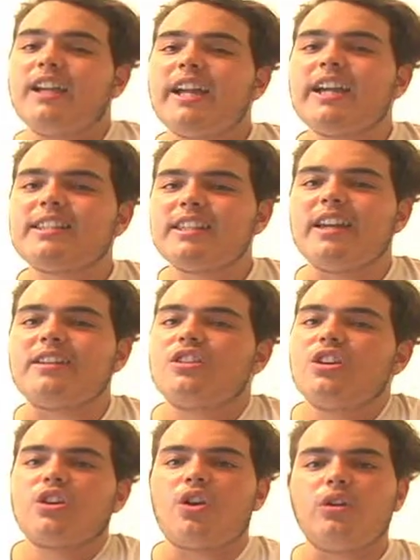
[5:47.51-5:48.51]
Like I said,
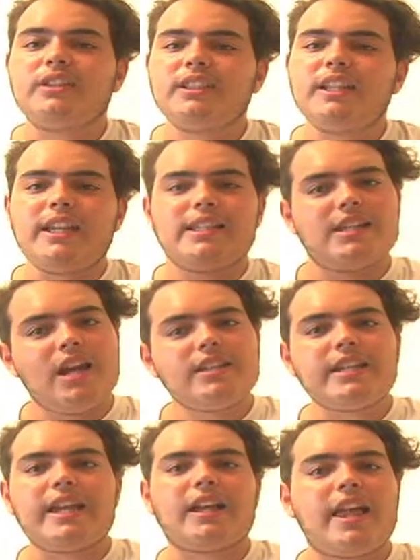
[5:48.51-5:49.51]
Colton is
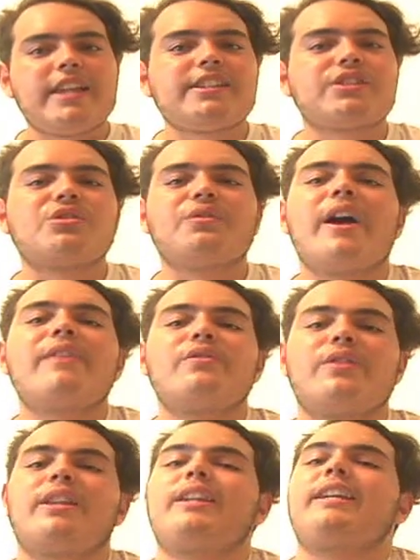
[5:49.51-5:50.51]
not a classic survivor
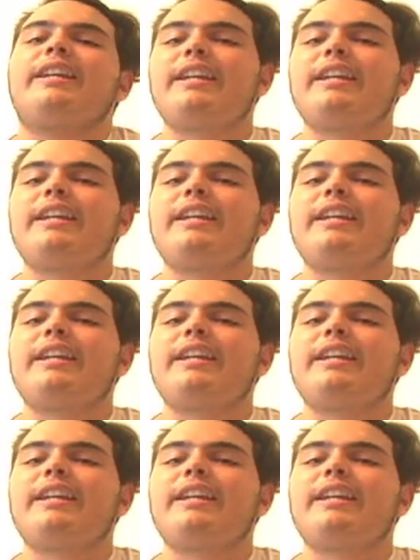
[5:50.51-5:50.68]
villain.